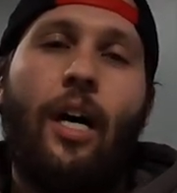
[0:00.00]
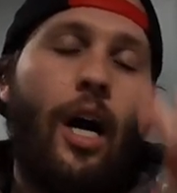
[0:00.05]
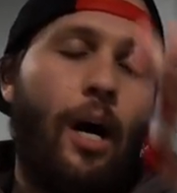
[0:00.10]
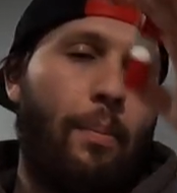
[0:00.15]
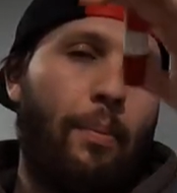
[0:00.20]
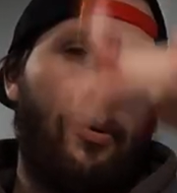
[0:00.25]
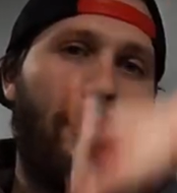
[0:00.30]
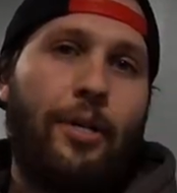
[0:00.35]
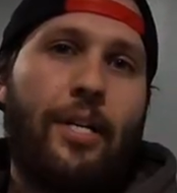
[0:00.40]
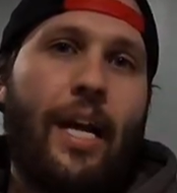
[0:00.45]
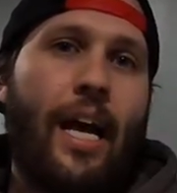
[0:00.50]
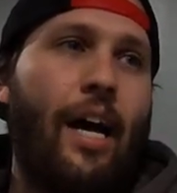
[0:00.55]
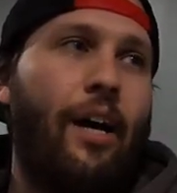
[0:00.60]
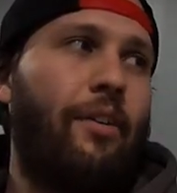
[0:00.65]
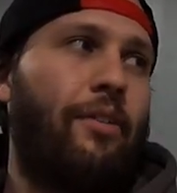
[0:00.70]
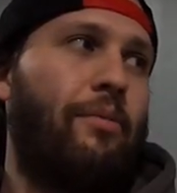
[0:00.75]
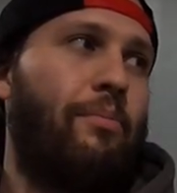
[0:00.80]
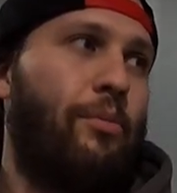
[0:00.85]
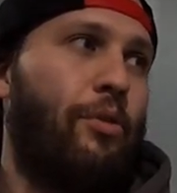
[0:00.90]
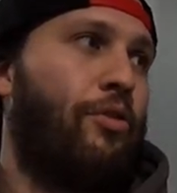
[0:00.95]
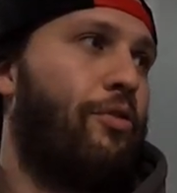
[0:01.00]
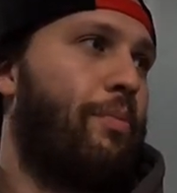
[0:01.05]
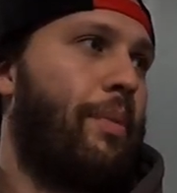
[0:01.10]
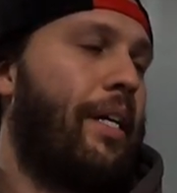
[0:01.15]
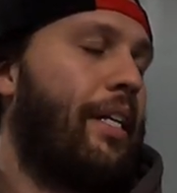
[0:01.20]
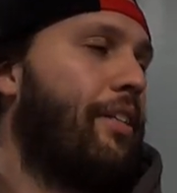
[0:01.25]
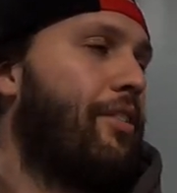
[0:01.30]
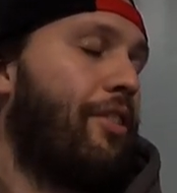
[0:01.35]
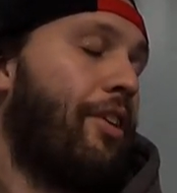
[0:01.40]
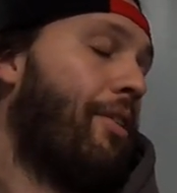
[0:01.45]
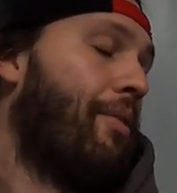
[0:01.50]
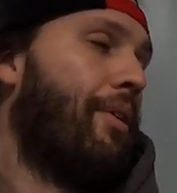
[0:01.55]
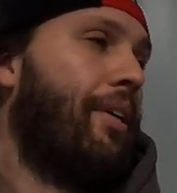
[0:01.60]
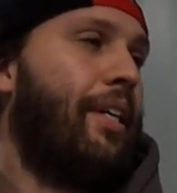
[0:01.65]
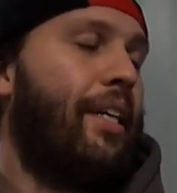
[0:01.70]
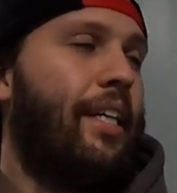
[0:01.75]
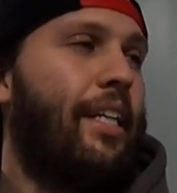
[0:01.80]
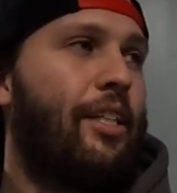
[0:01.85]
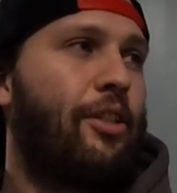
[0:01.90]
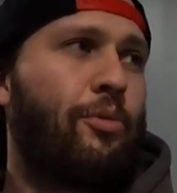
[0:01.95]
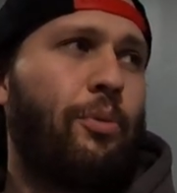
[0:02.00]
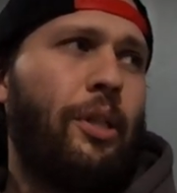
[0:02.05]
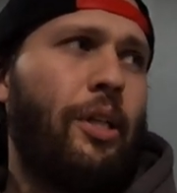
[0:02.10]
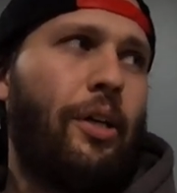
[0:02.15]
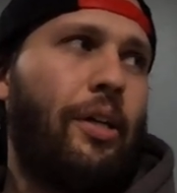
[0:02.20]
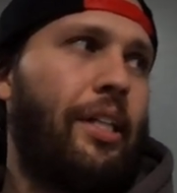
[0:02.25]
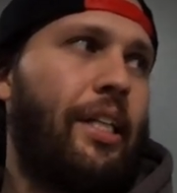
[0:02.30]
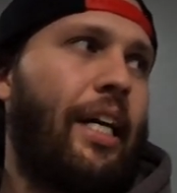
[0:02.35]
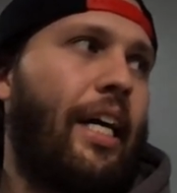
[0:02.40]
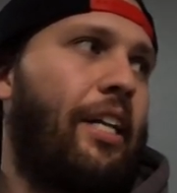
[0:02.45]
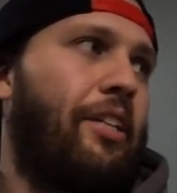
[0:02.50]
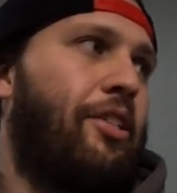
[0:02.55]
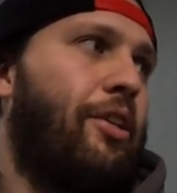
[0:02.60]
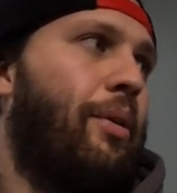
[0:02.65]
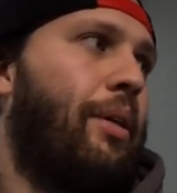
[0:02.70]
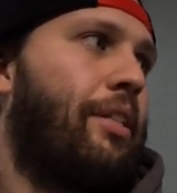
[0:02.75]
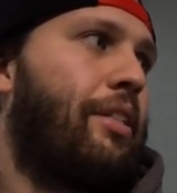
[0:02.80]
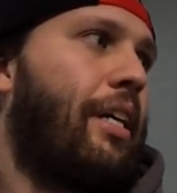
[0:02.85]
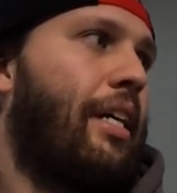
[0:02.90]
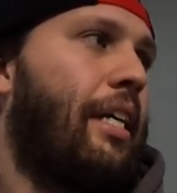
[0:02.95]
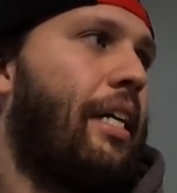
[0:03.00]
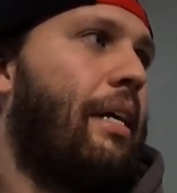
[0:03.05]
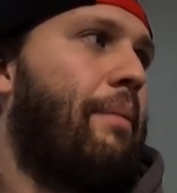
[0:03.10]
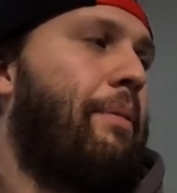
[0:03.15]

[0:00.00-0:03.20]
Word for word: up or down movement. So it's really all you got to do. It.